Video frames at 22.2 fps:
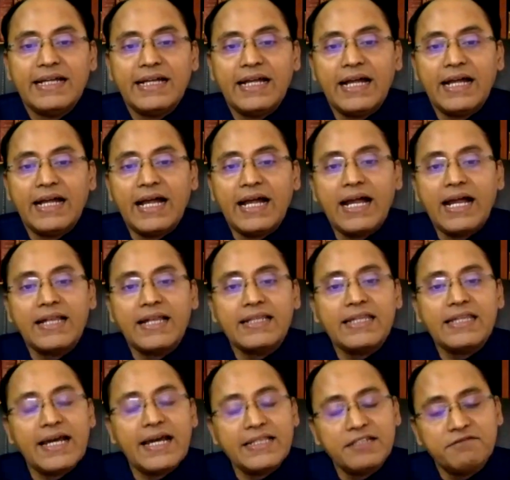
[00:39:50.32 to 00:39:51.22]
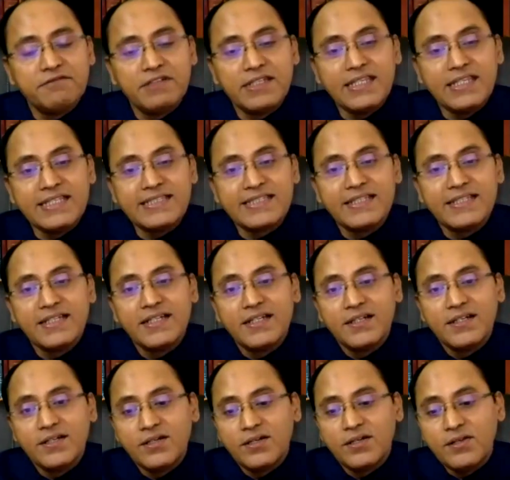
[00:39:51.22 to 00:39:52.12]
and the other one is
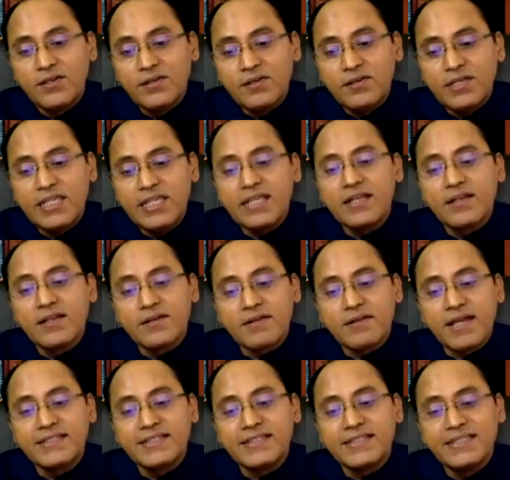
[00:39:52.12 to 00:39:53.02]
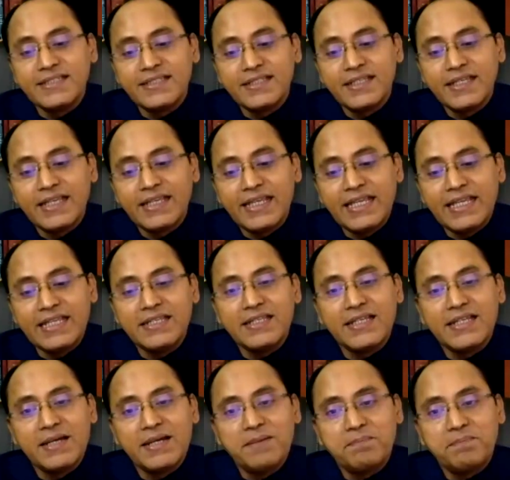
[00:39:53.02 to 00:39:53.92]
Legal Writing in
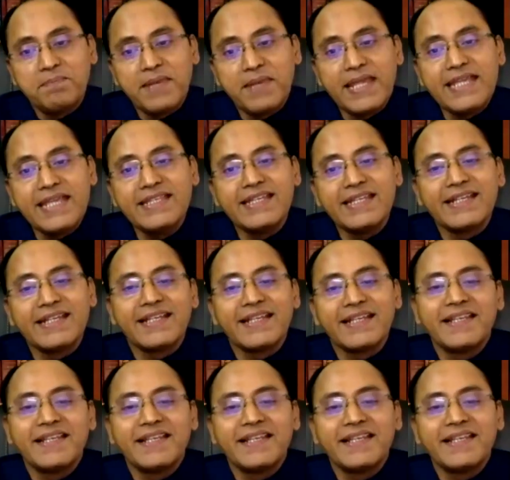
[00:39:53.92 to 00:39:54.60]
Plain English.